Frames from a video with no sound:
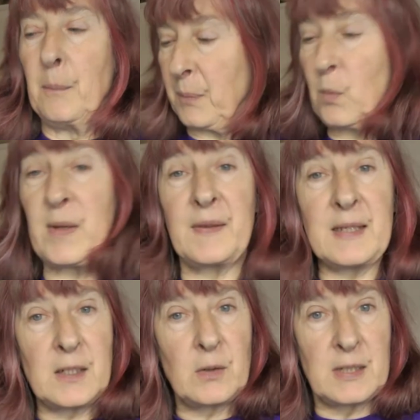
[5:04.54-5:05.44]
But with
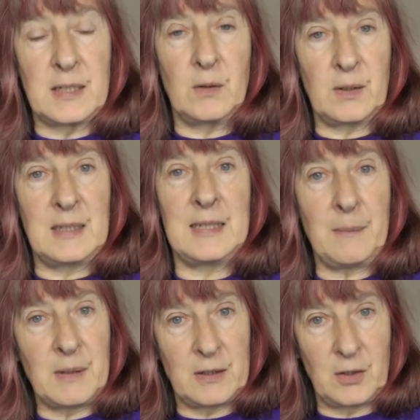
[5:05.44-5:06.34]
this, you see, you can
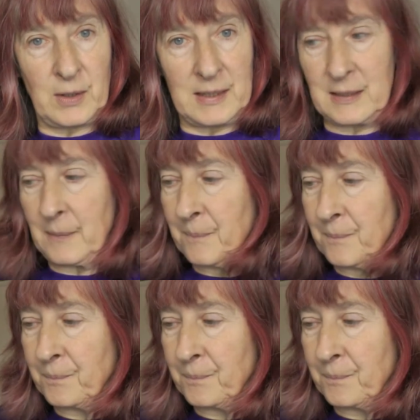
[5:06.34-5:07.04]
demonstrate.